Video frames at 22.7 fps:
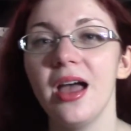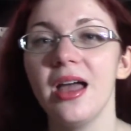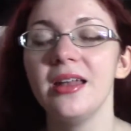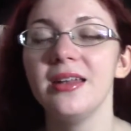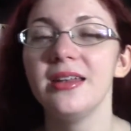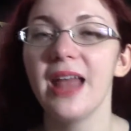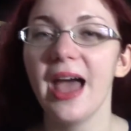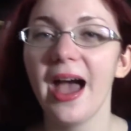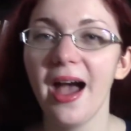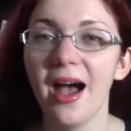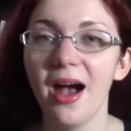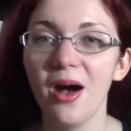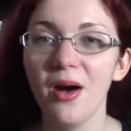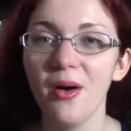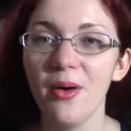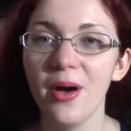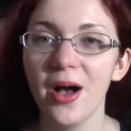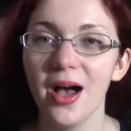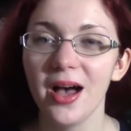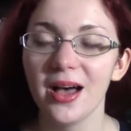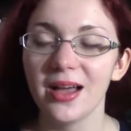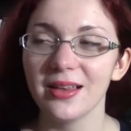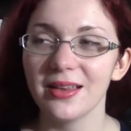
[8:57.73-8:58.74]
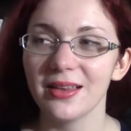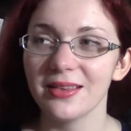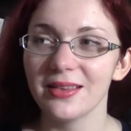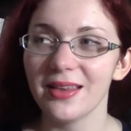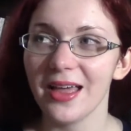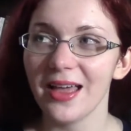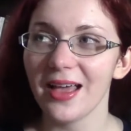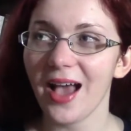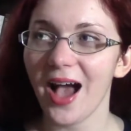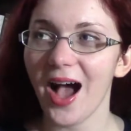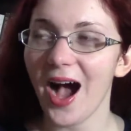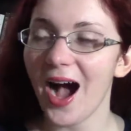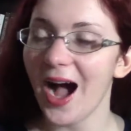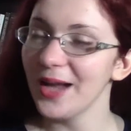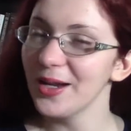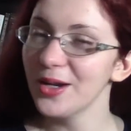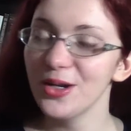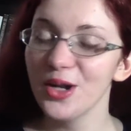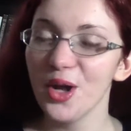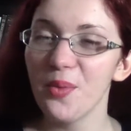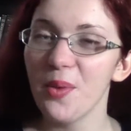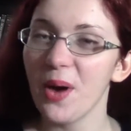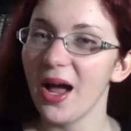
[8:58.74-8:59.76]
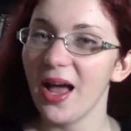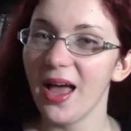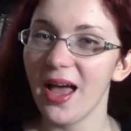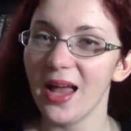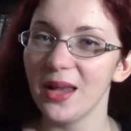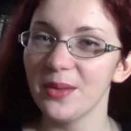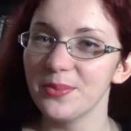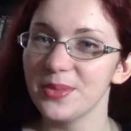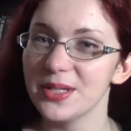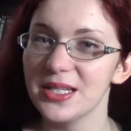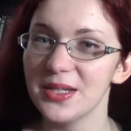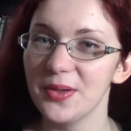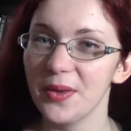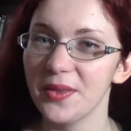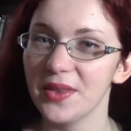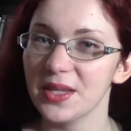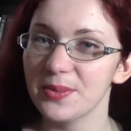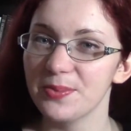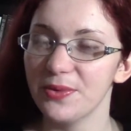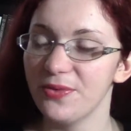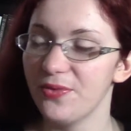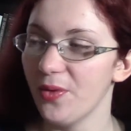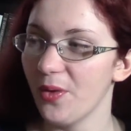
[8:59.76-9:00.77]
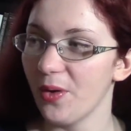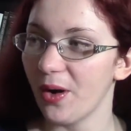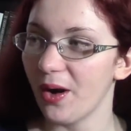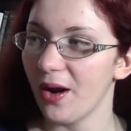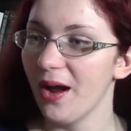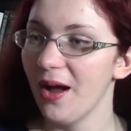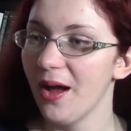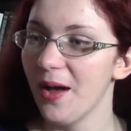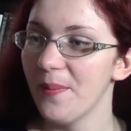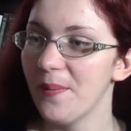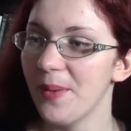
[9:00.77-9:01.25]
now like, I don't know why I hadn't been doing this before,